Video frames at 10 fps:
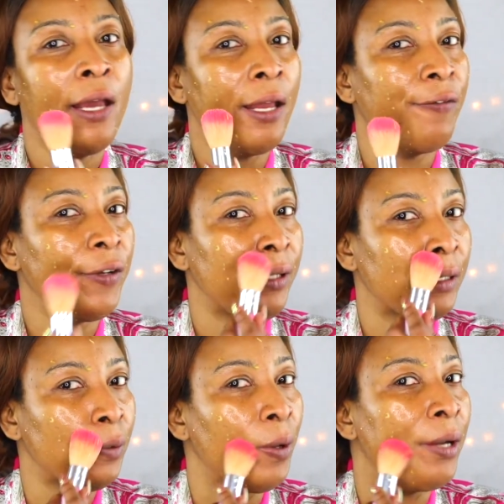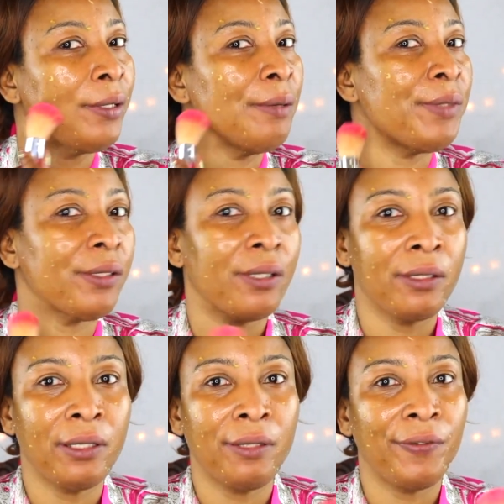And for this one, I'm just going
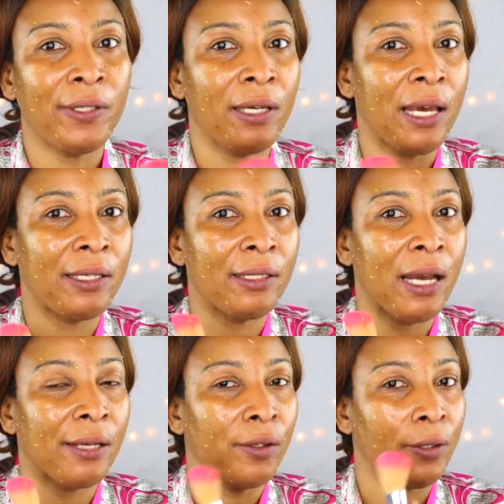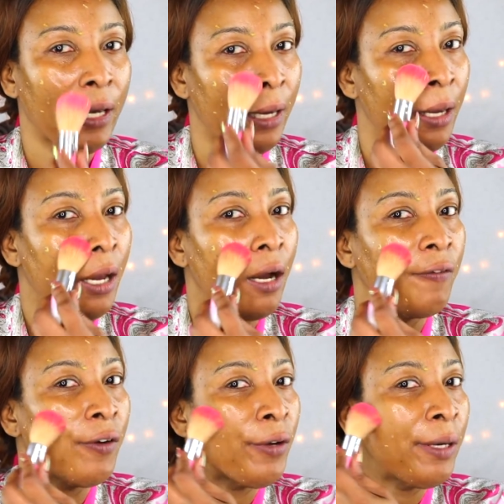to leave it like that, okay?
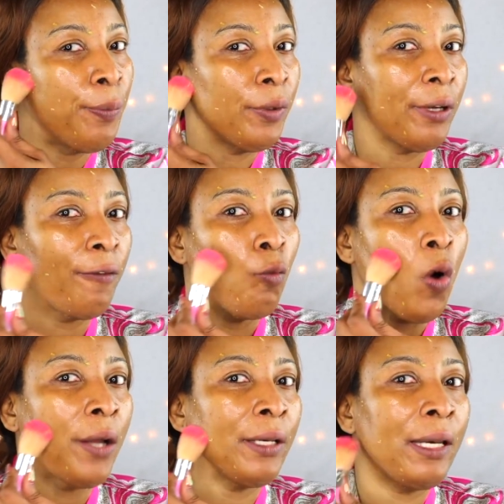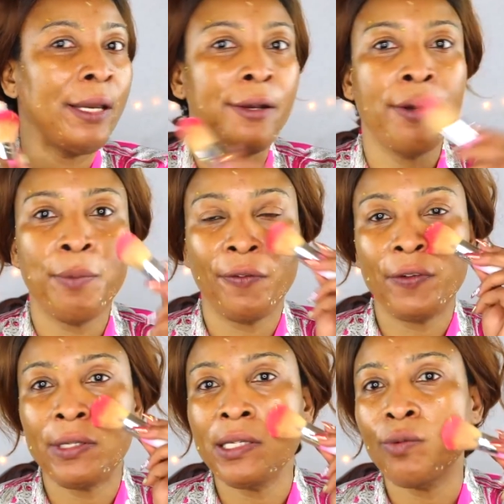I've already put off one layer, but
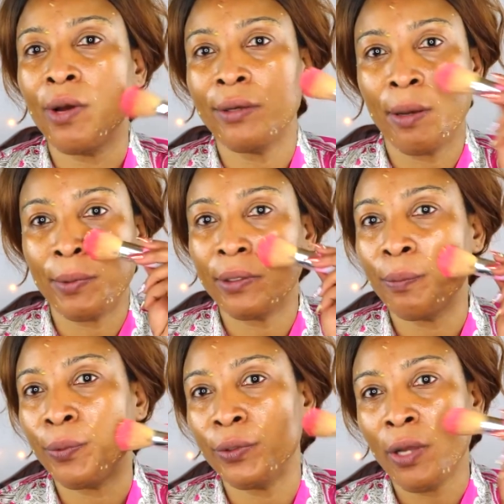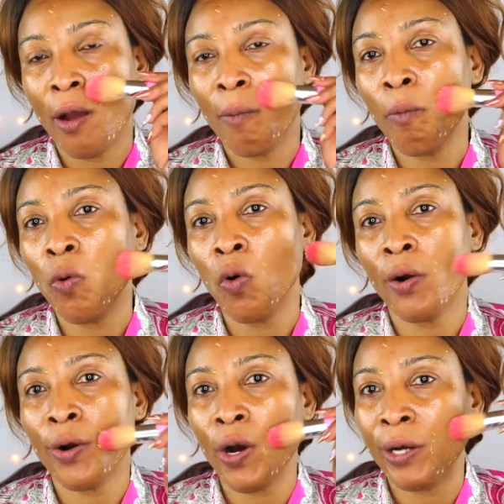for this one, I'm going to put
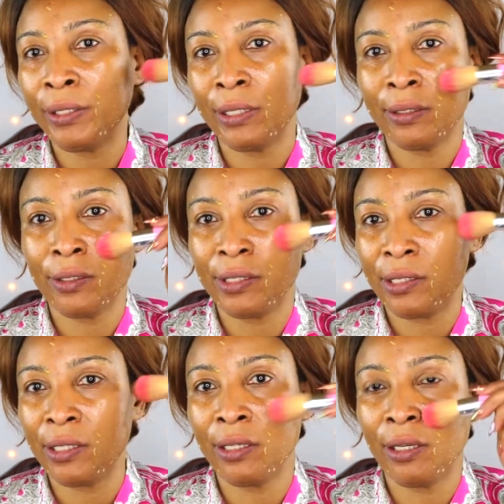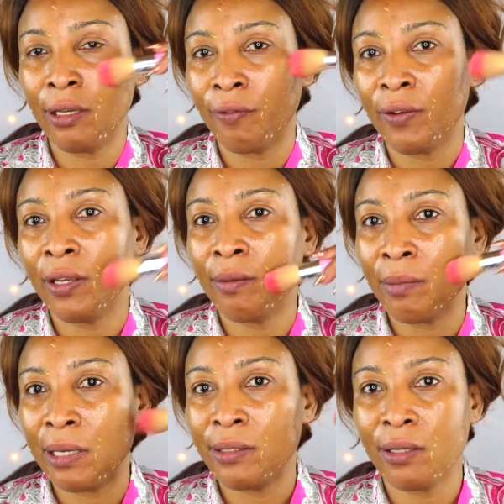more on it to see if it
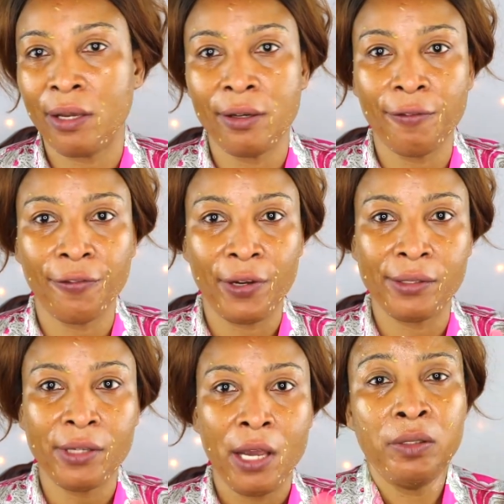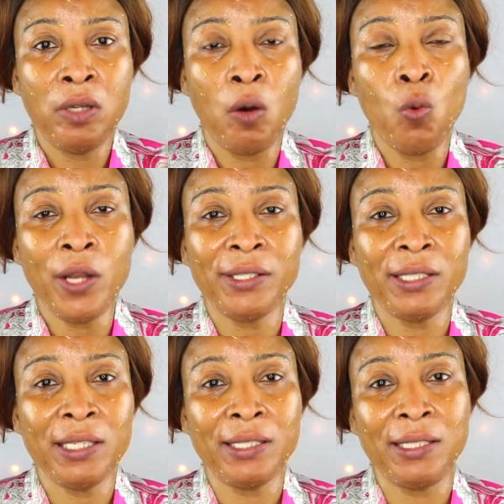makes a difference different. Now,
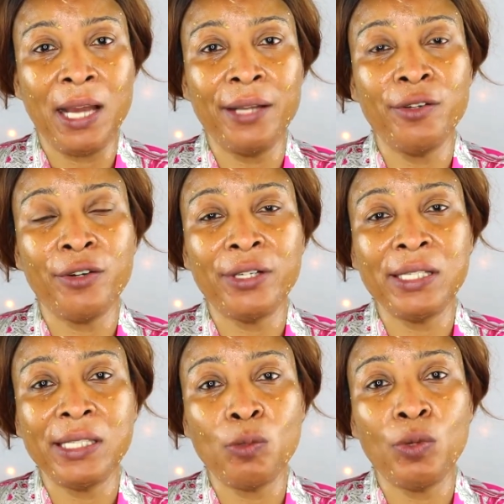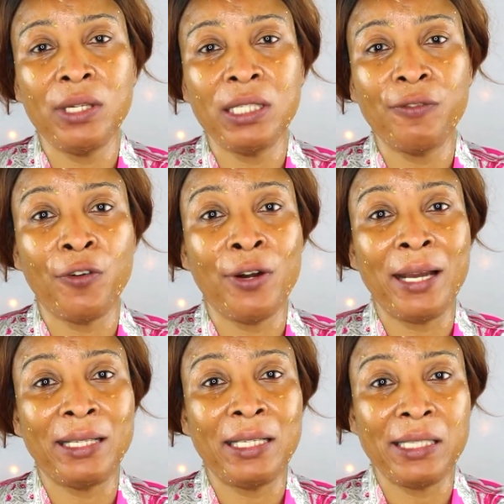once this is done, you're going to sit with this for
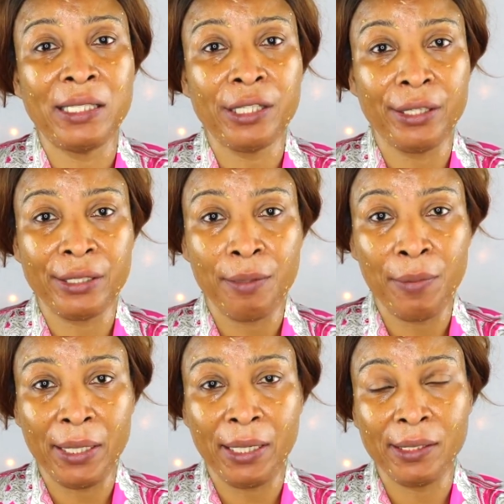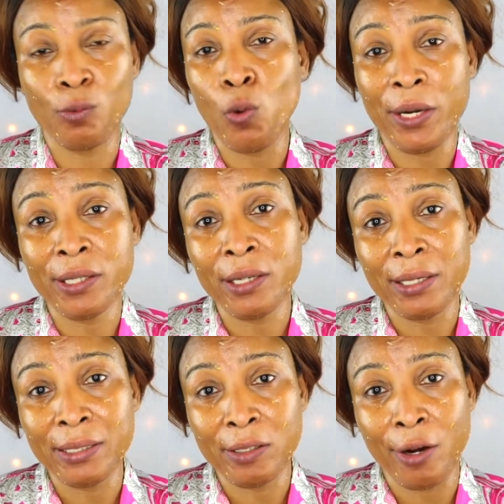at least 30 minutes. What is going
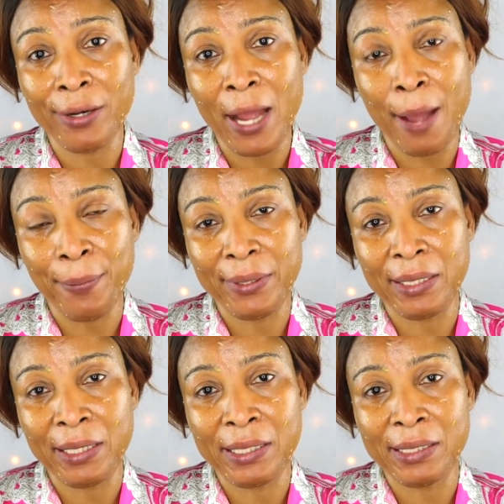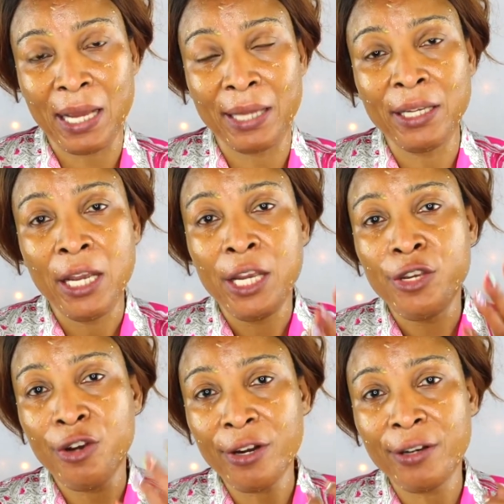to start happening is that
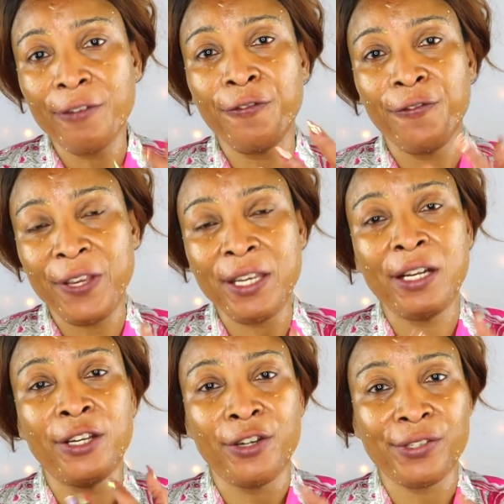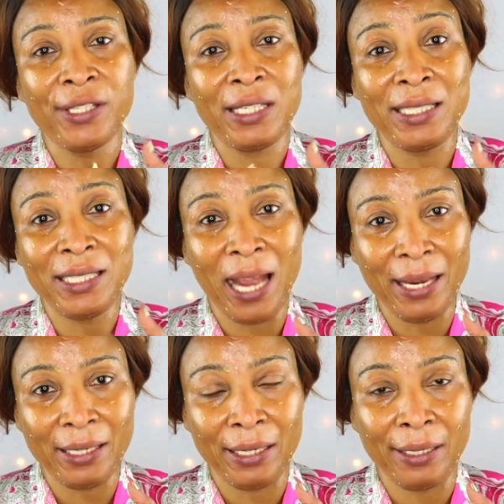you're going to feel your skin
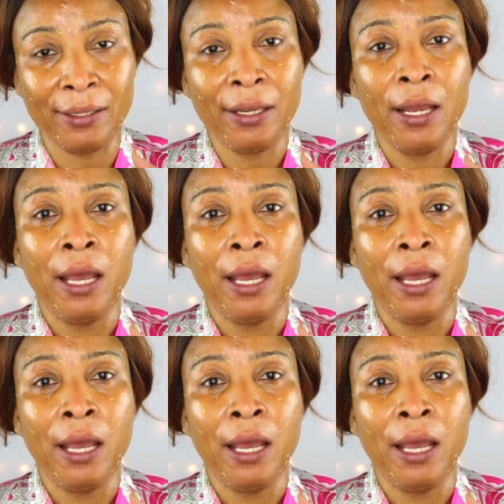tightening.